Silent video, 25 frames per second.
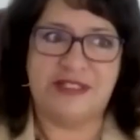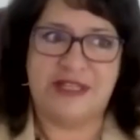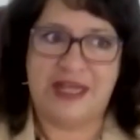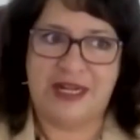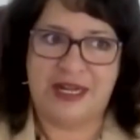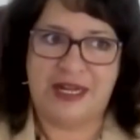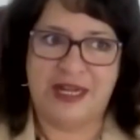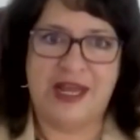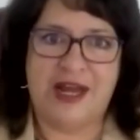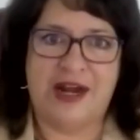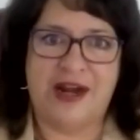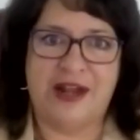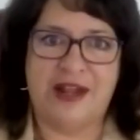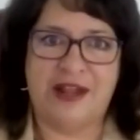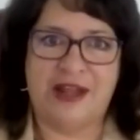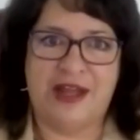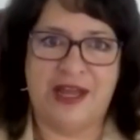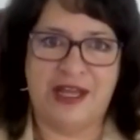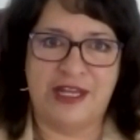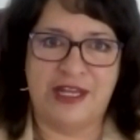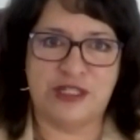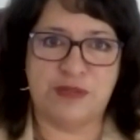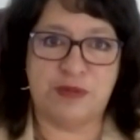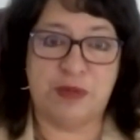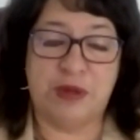getting out of the
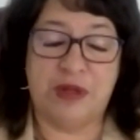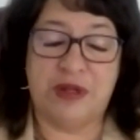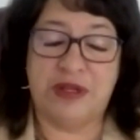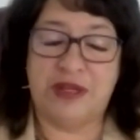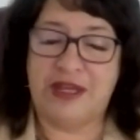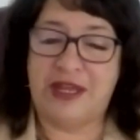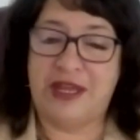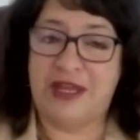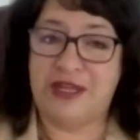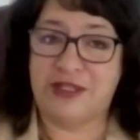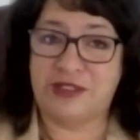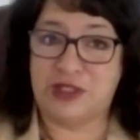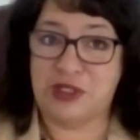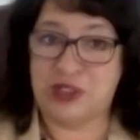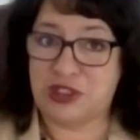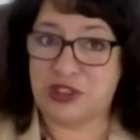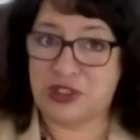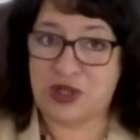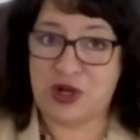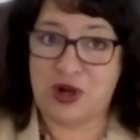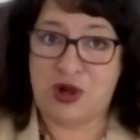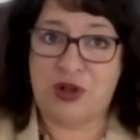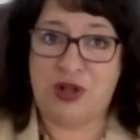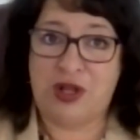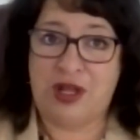hospital. He has his
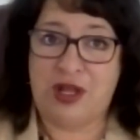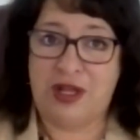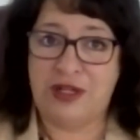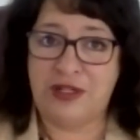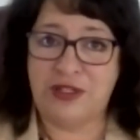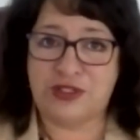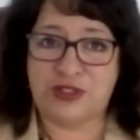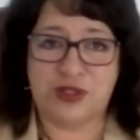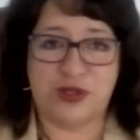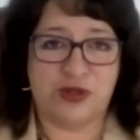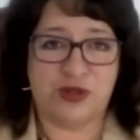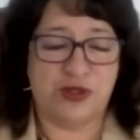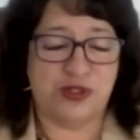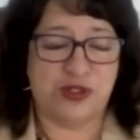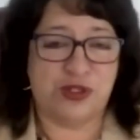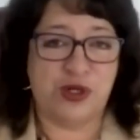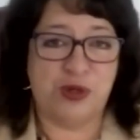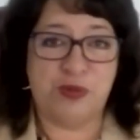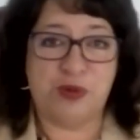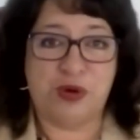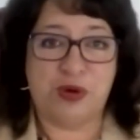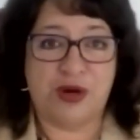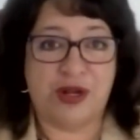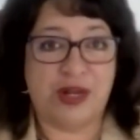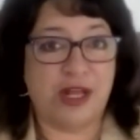skull on, so there's no
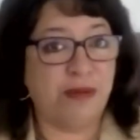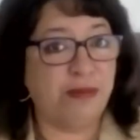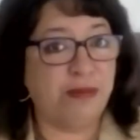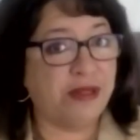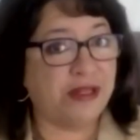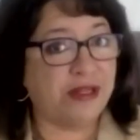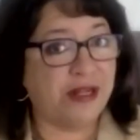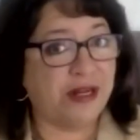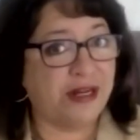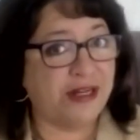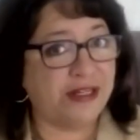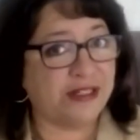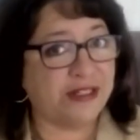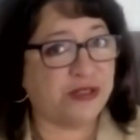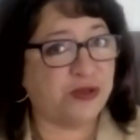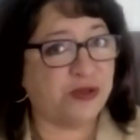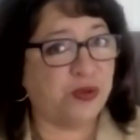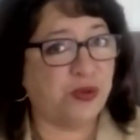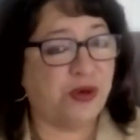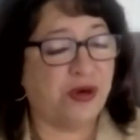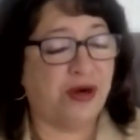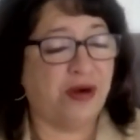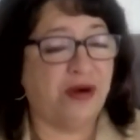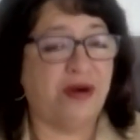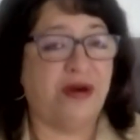more helmet that he has to
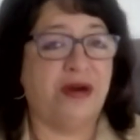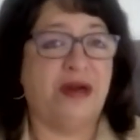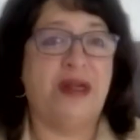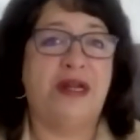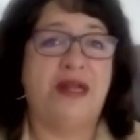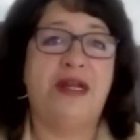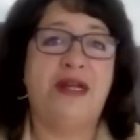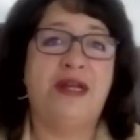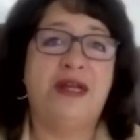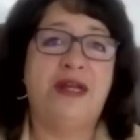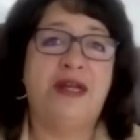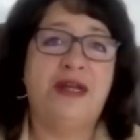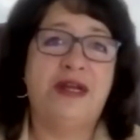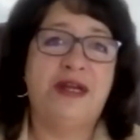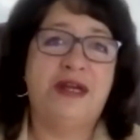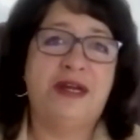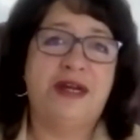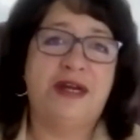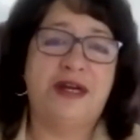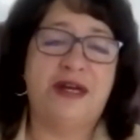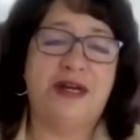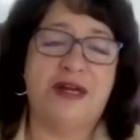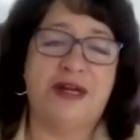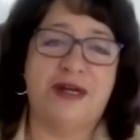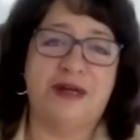wear.
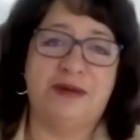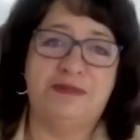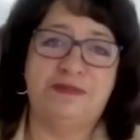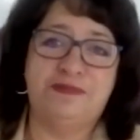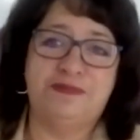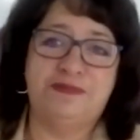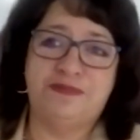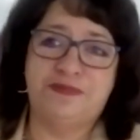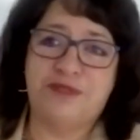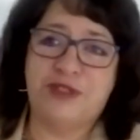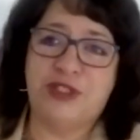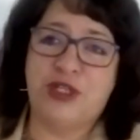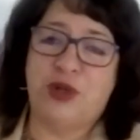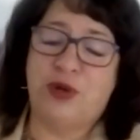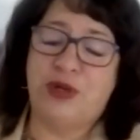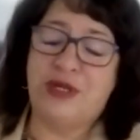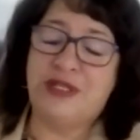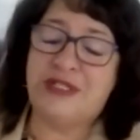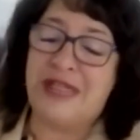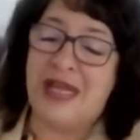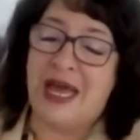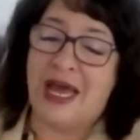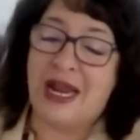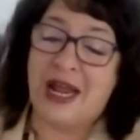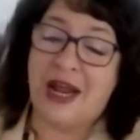You know, he's
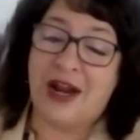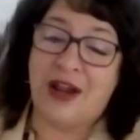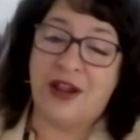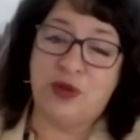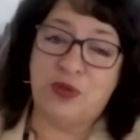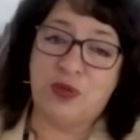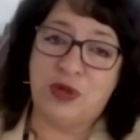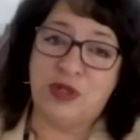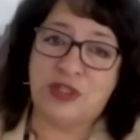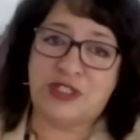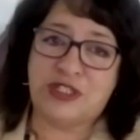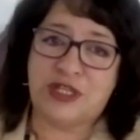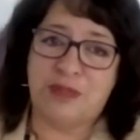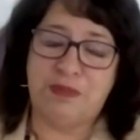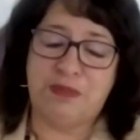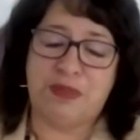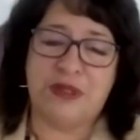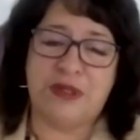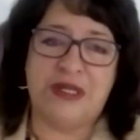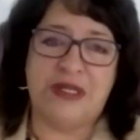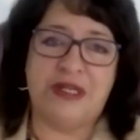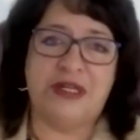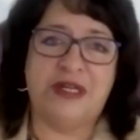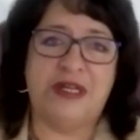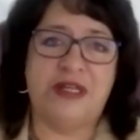not out of the woods
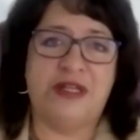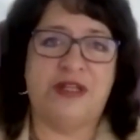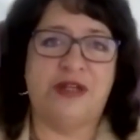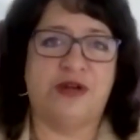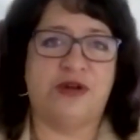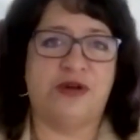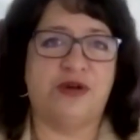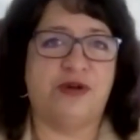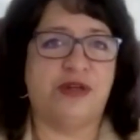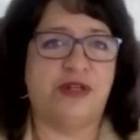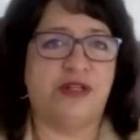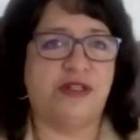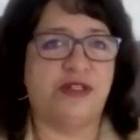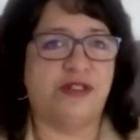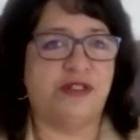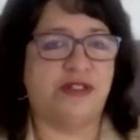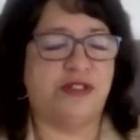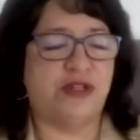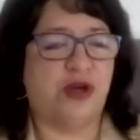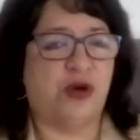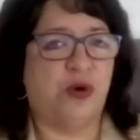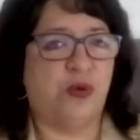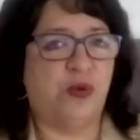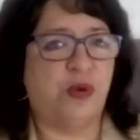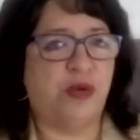completely. There is
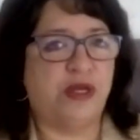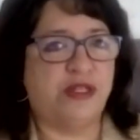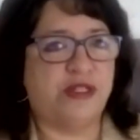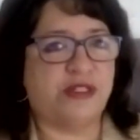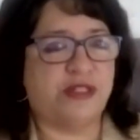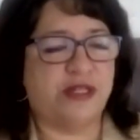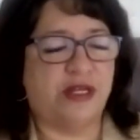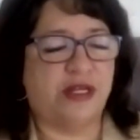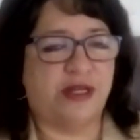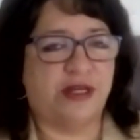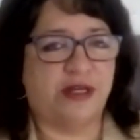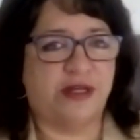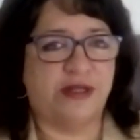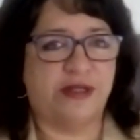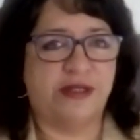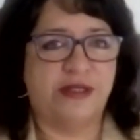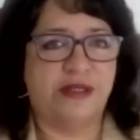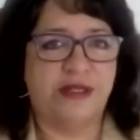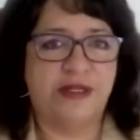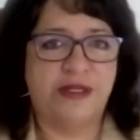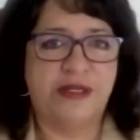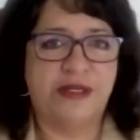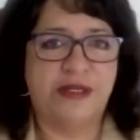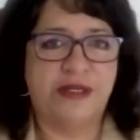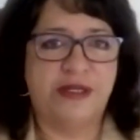always a
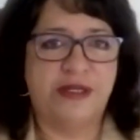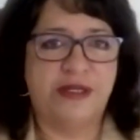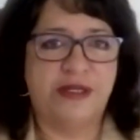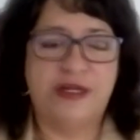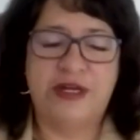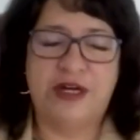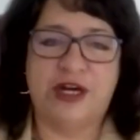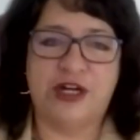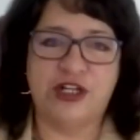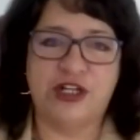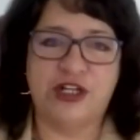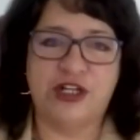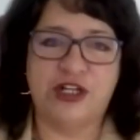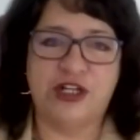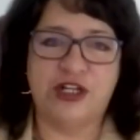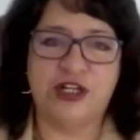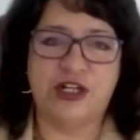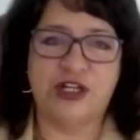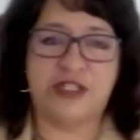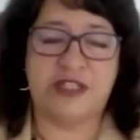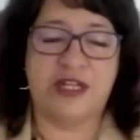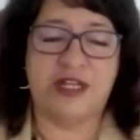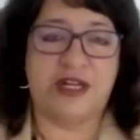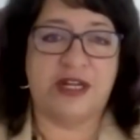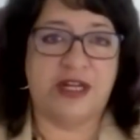
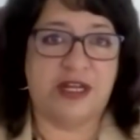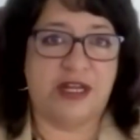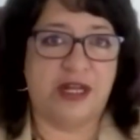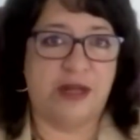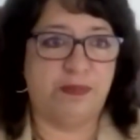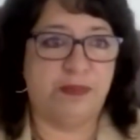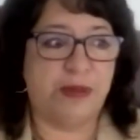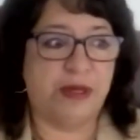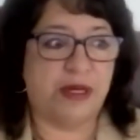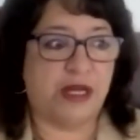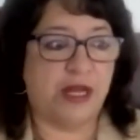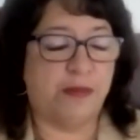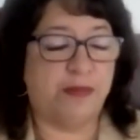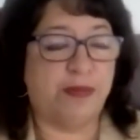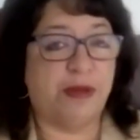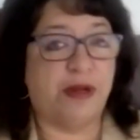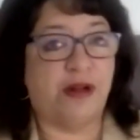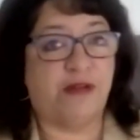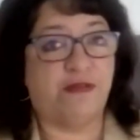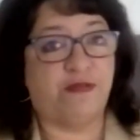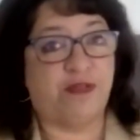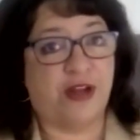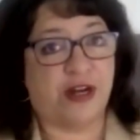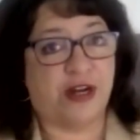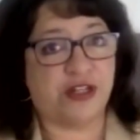chance that he can pick up an
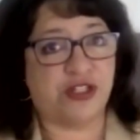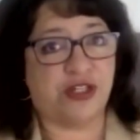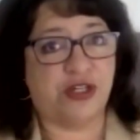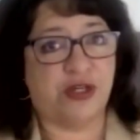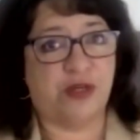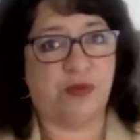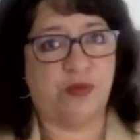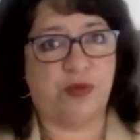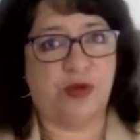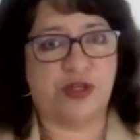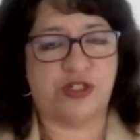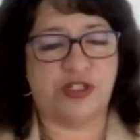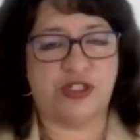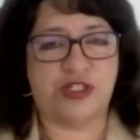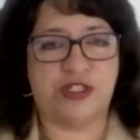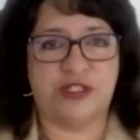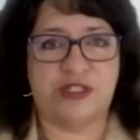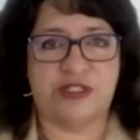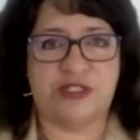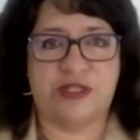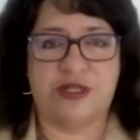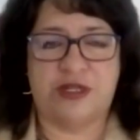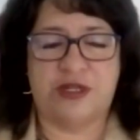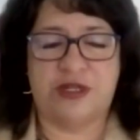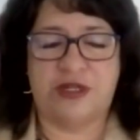infection, which
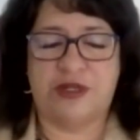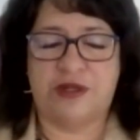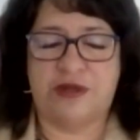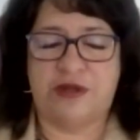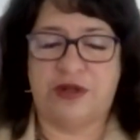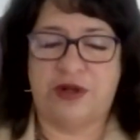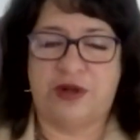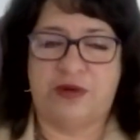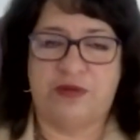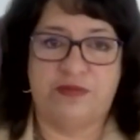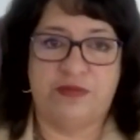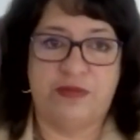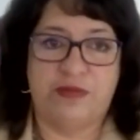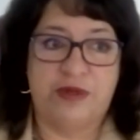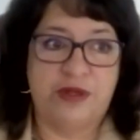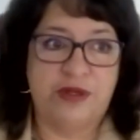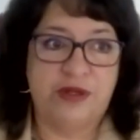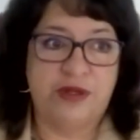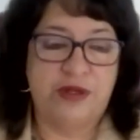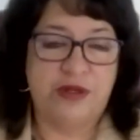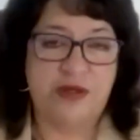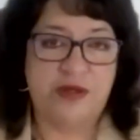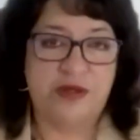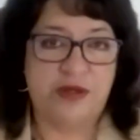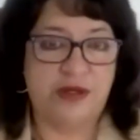is, you know,
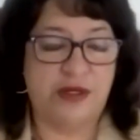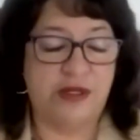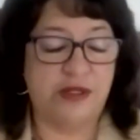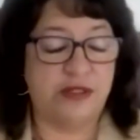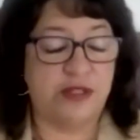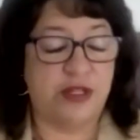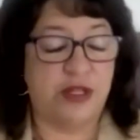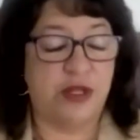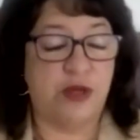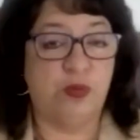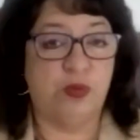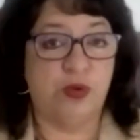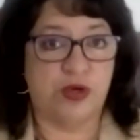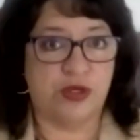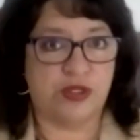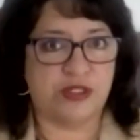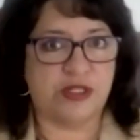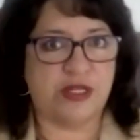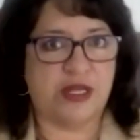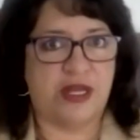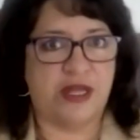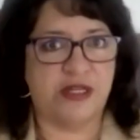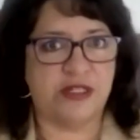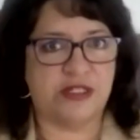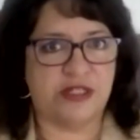is the worst
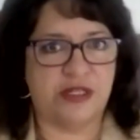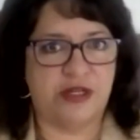case